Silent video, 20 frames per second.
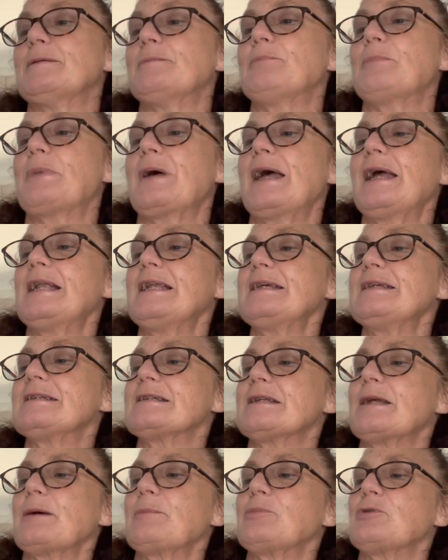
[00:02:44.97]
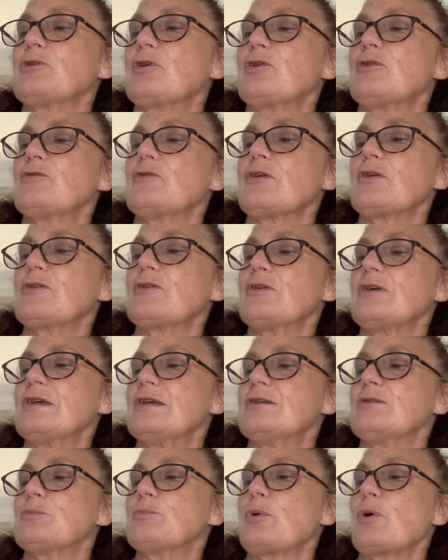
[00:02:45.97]
Bailey slumped over
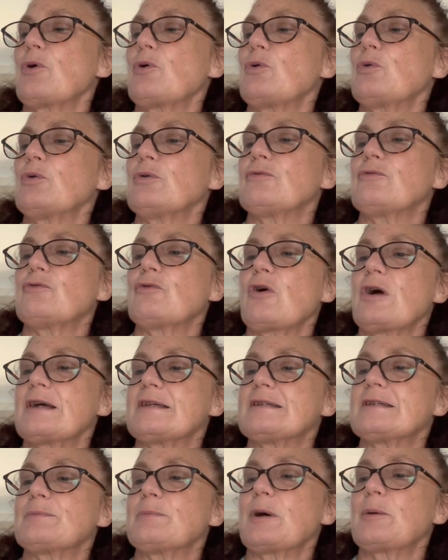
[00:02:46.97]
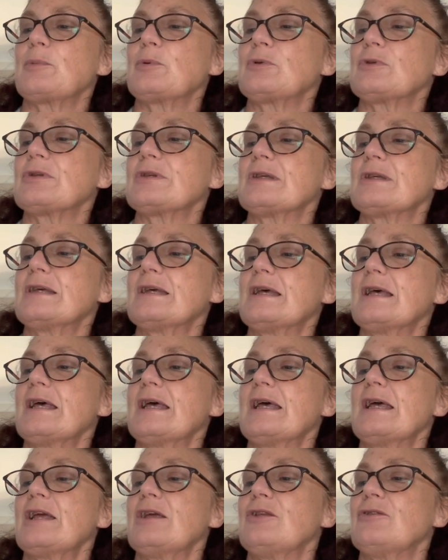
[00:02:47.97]
his bowl of rice bubbles.
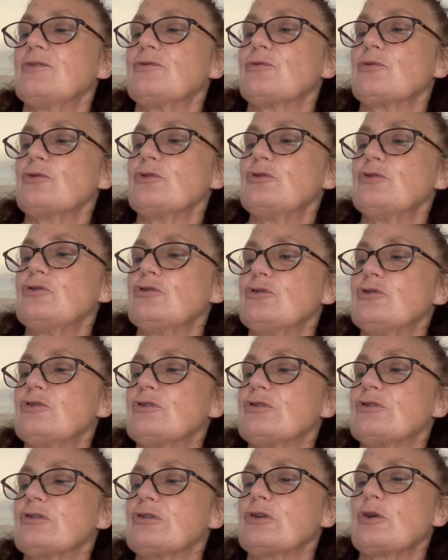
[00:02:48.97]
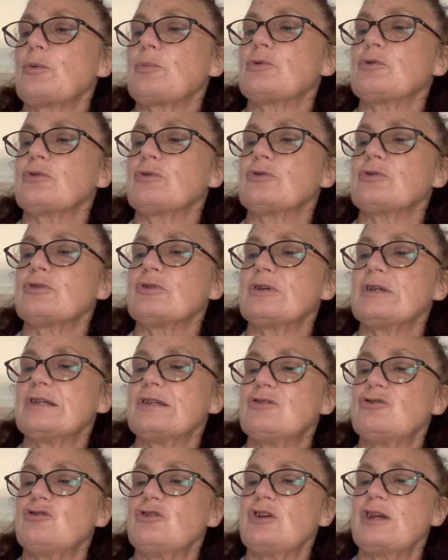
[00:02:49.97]
His fruit juice slopped onto
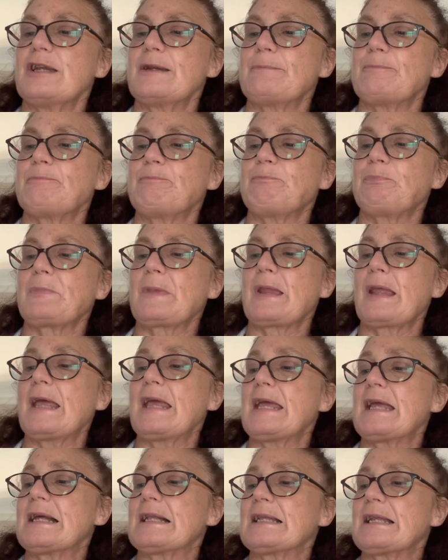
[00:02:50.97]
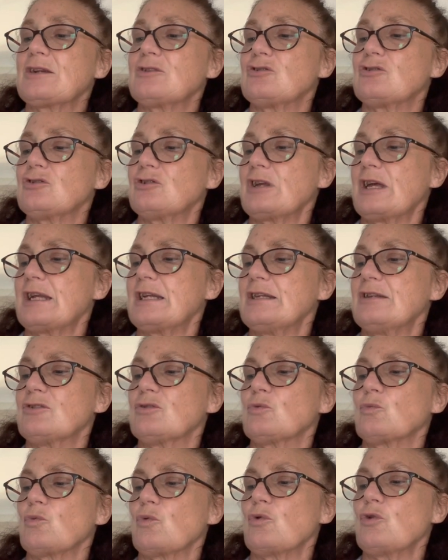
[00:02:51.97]
his chin. He clutched at his
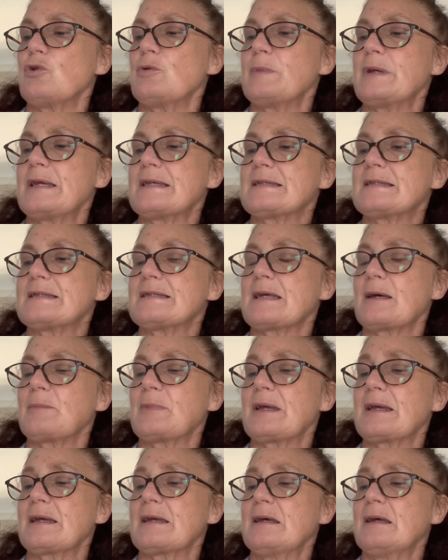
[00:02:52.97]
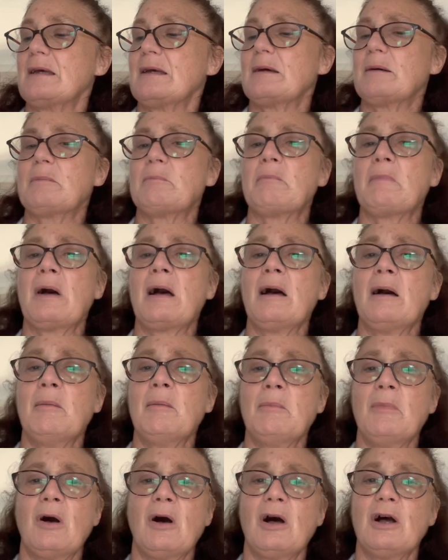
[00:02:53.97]
squirming stomach.
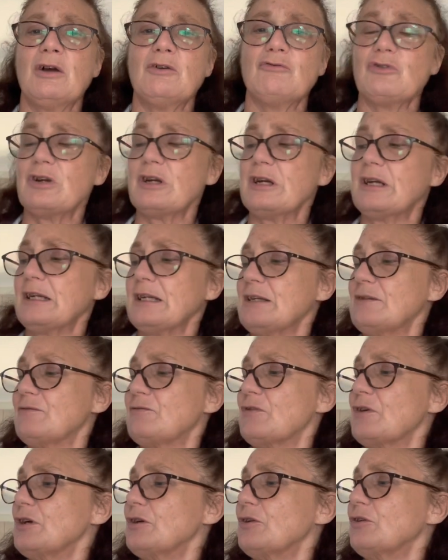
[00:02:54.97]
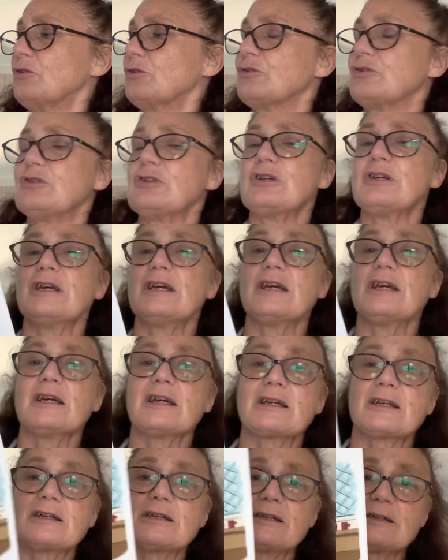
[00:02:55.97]
Mum, I really feel
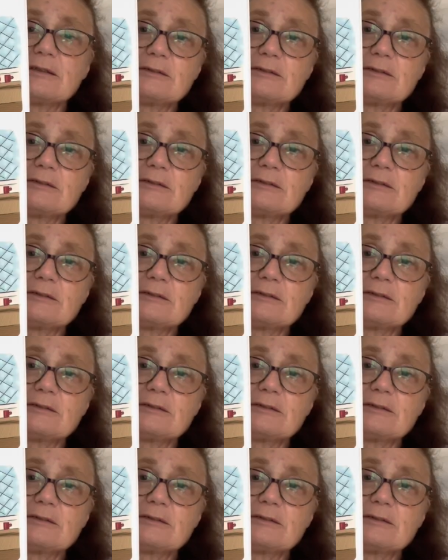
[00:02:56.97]
sick.